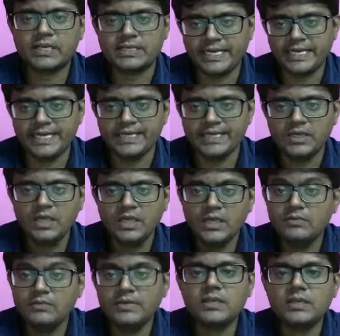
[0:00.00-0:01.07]
right,
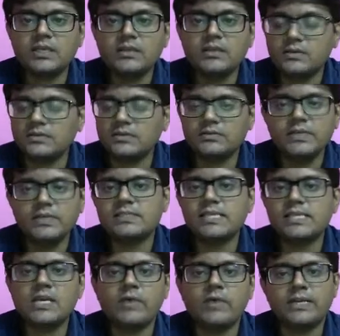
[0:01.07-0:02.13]
we'll
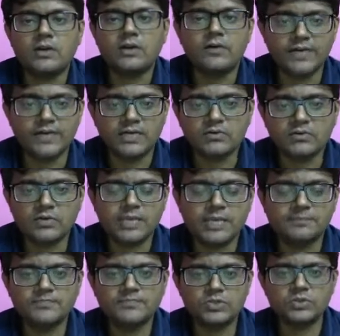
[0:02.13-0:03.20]
see quite often. Okay,
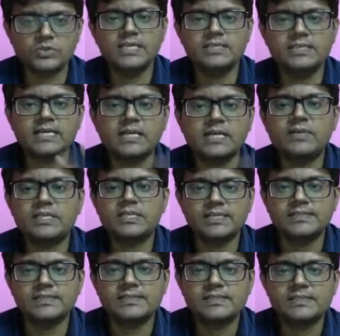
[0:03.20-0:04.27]
so these
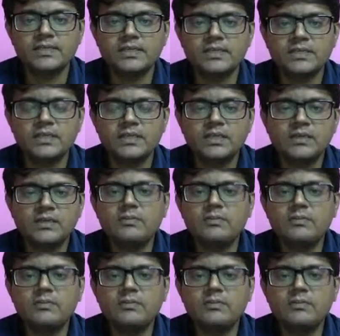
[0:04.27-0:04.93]
conversions we